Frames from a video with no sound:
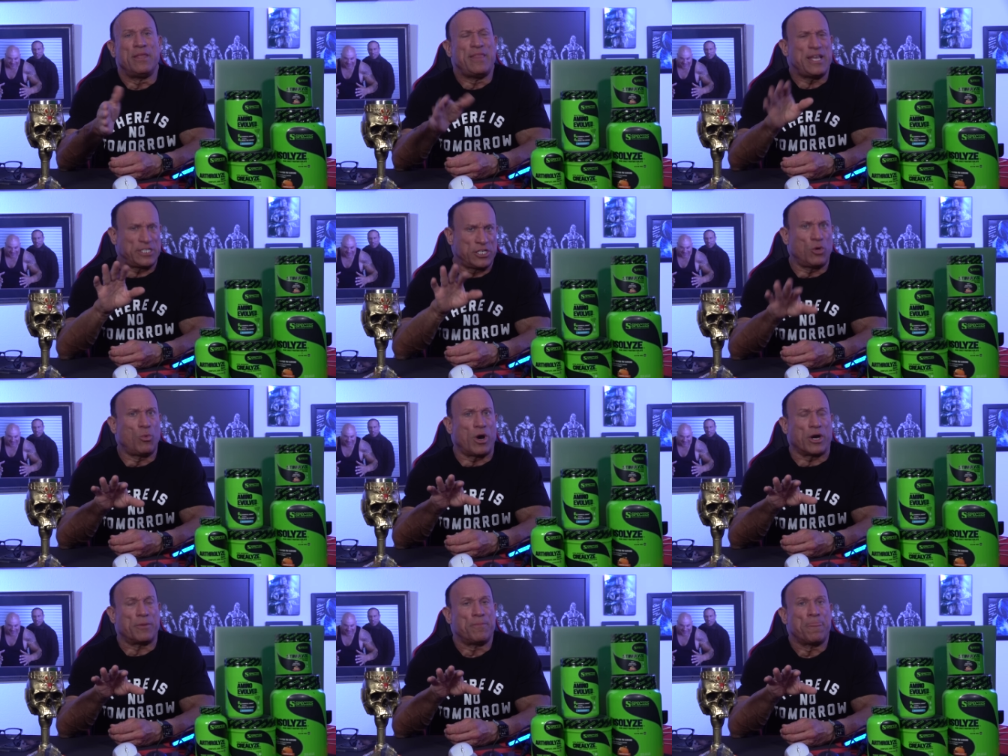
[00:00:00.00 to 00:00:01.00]
They still
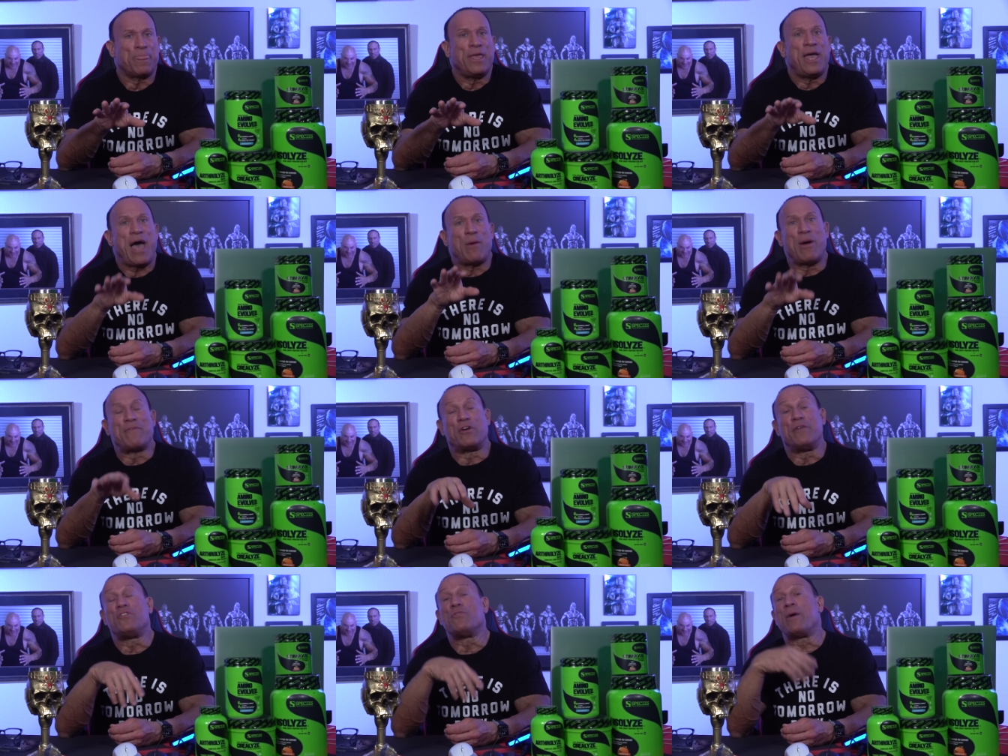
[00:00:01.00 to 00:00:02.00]
work. However,
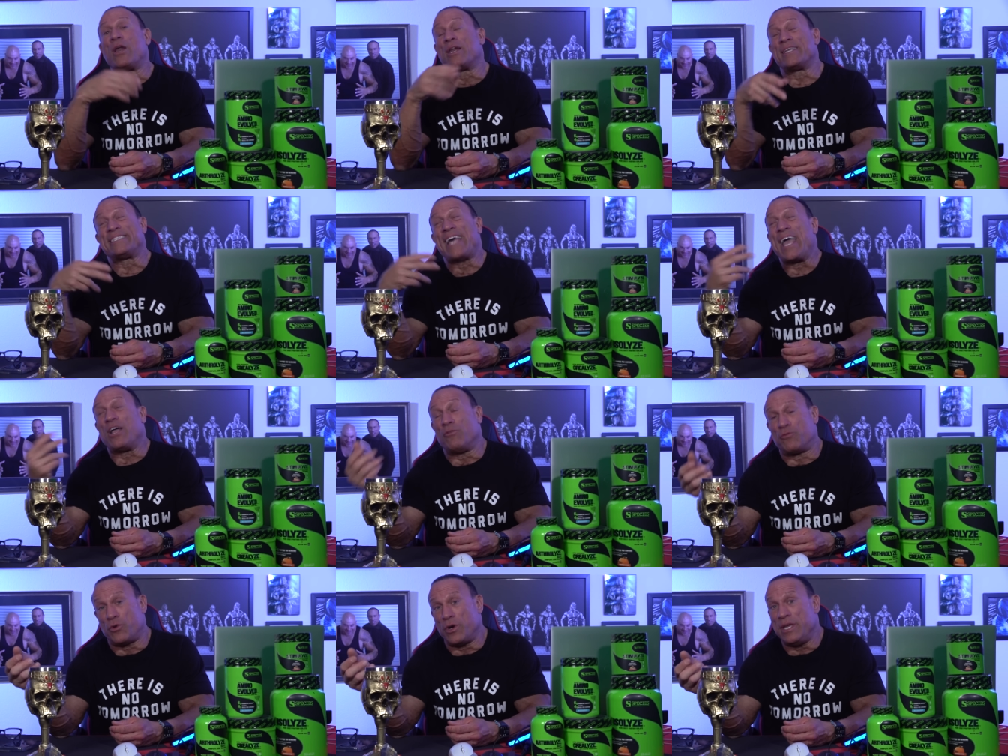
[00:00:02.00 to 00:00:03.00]
if you've been on a cycle
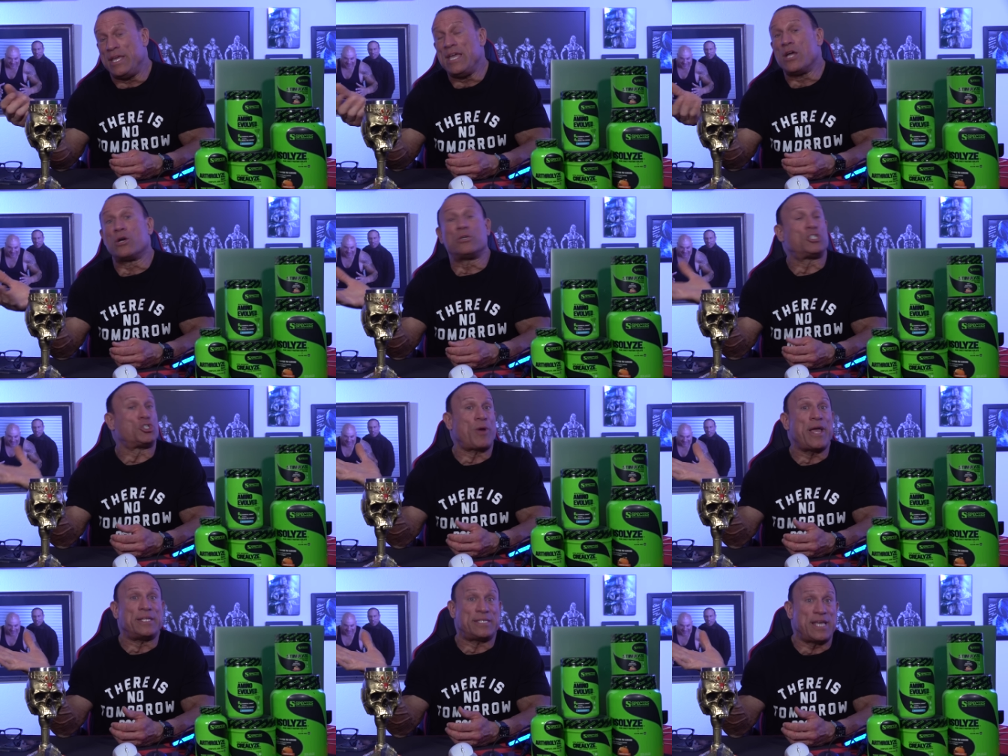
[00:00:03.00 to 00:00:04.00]
for a year
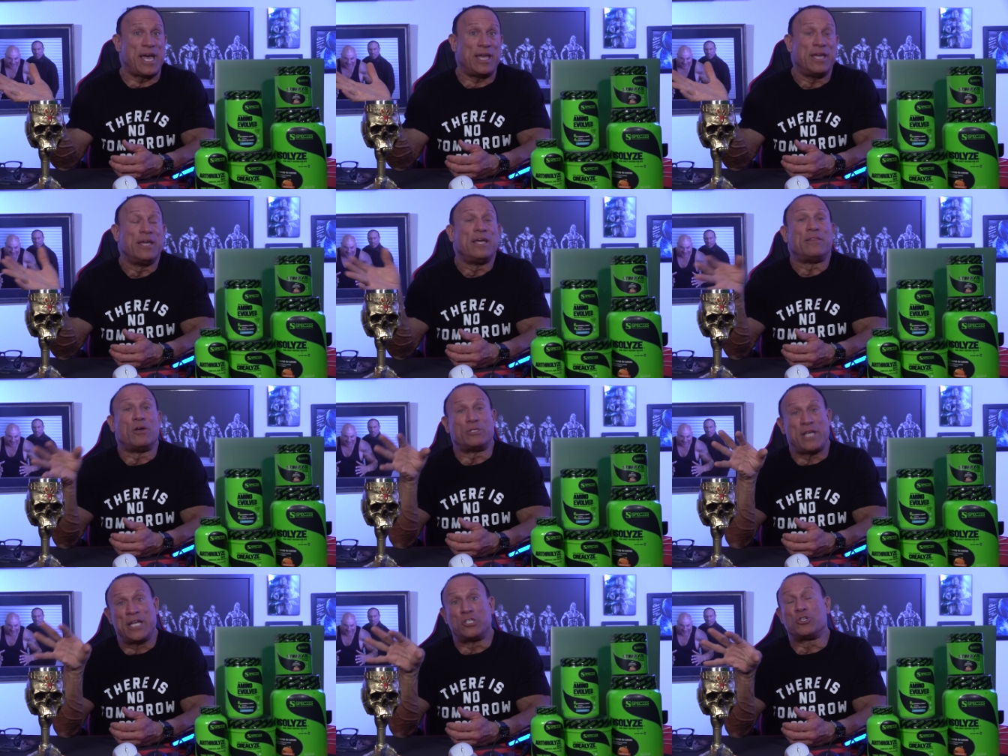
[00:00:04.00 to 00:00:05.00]
straight, say, those
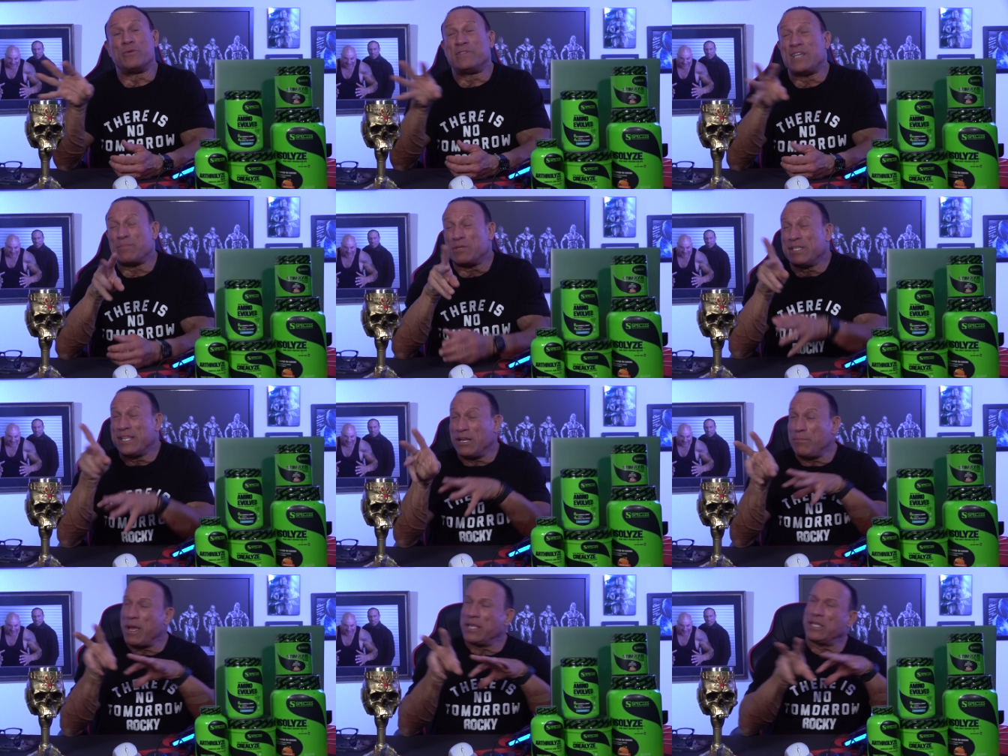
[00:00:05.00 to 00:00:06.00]
androgen receptors little
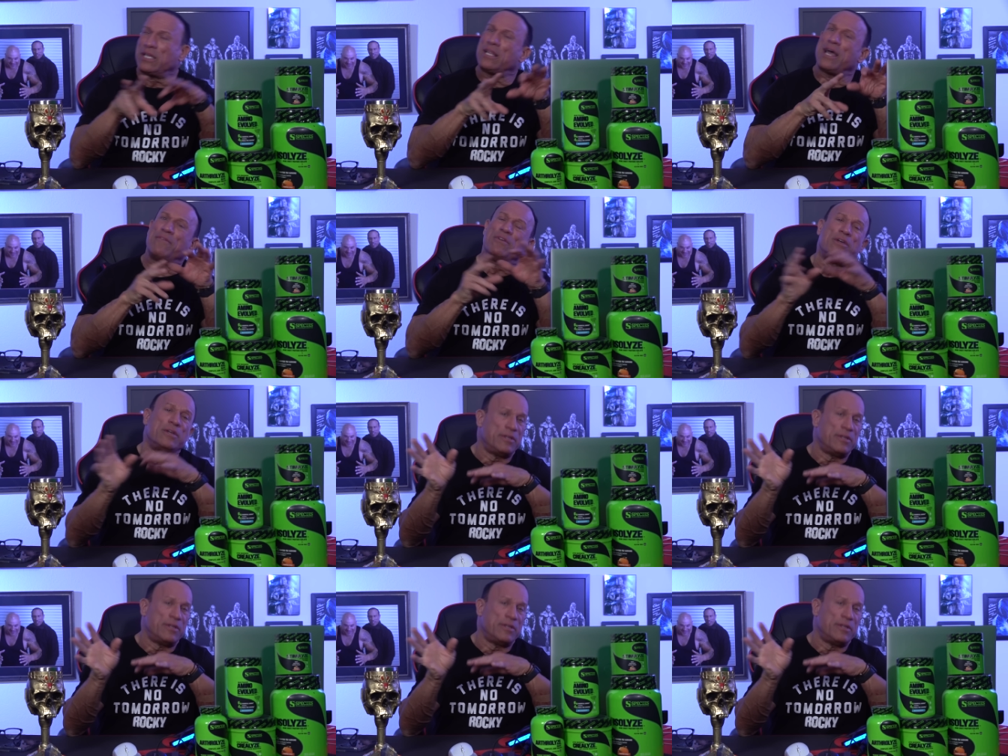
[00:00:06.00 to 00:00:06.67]
by little have